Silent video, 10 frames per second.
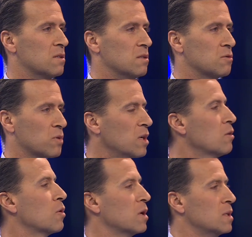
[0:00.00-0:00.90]
is real
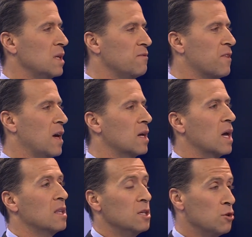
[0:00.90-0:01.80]
or a deep yeah. fake,
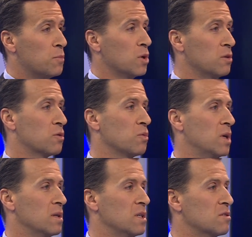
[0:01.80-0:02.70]
and then you put it through
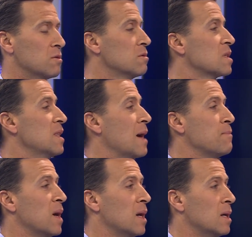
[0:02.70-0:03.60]
one of these tools, and that
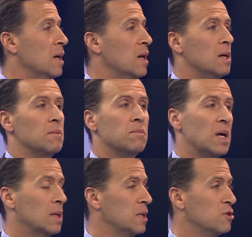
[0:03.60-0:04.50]
may
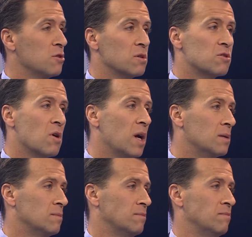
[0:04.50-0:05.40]
may lead you astray.
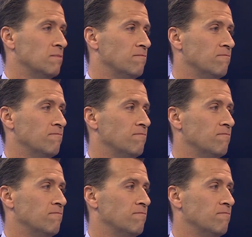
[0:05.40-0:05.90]
Wow.